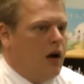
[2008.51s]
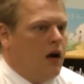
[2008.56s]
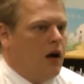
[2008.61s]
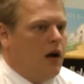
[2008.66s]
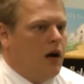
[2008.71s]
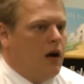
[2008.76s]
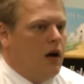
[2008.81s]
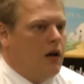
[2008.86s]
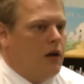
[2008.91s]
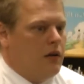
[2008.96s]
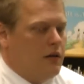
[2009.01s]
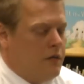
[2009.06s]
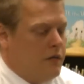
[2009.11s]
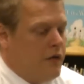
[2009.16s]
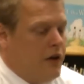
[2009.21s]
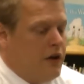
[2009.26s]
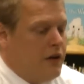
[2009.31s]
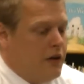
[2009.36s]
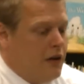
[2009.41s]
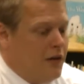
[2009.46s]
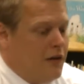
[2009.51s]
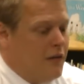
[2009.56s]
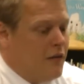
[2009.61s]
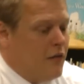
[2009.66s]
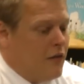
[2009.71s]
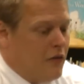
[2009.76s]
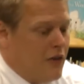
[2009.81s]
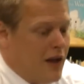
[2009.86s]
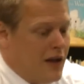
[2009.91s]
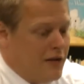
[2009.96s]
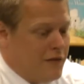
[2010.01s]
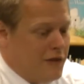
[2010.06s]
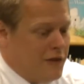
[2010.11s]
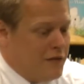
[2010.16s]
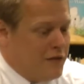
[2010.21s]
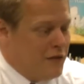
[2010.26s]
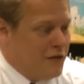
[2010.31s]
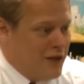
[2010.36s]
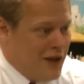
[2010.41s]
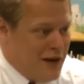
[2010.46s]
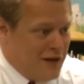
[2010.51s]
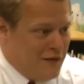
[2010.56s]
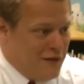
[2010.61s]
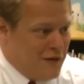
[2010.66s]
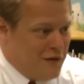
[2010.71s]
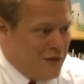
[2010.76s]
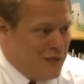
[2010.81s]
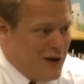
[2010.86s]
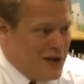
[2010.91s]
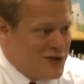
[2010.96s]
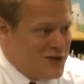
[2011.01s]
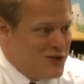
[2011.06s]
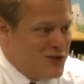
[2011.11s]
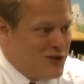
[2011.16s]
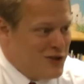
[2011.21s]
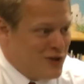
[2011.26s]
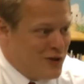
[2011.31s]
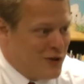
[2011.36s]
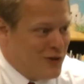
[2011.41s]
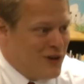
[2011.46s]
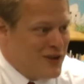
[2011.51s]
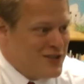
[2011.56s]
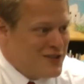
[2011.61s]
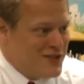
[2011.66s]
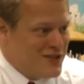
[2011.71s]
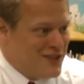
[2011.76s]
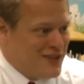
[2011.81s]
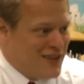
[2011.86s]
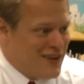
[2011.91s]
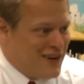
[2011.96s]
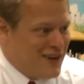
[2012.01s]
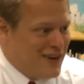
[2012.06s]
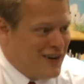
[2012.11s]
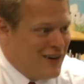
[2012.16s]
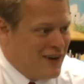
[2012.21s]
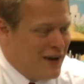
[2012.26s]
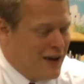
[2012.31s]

A lot of information in your question there.